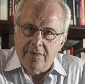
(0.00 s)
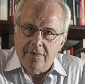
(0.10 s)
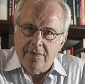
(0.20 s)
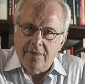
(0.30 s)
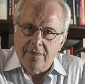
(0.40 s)

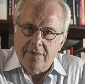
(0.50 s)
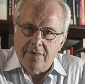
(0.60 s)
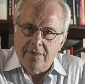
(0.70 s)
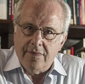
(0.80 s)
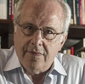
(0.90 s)

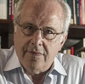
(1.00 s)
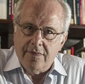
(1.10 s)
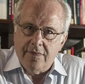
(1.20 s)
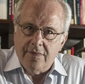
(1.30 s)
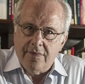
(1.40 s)

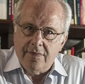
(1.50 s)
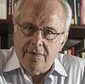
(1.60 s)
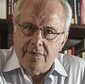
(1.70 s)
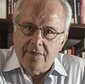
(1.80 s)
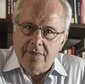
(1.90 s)

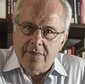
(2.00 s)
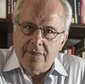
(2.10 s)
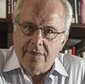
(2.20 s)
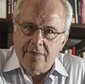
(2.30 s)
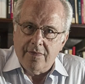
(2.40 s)

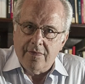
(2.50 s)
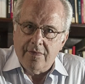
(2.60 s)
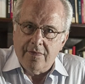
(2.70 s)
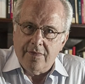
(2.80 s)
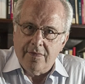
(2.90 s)

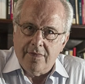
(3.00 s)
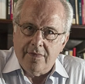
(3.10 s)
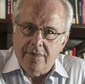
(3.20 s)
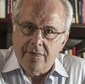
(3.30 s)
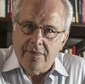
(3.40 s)

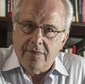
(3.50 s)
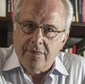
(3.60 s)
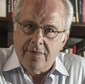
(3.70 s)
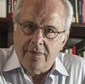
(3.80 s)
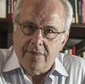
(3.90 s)

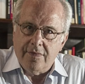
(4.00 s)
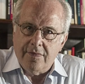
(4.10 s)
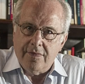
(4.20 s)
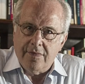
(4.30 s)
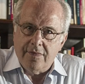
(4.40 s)

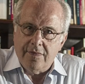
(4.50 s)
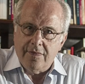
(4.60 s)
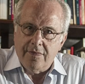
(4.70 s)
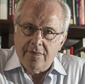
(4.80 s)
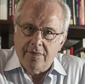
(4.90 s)

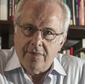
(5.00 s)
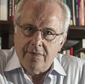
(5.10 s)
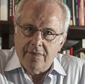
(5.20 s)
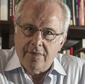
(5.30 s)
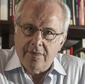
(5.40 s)

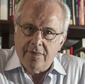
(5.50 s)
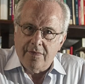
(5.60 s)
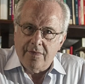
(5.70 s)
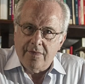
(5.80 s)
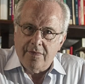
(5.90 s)

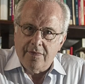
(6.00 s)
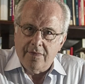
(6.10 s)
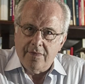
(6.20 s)
No words are spoken by the person on screen.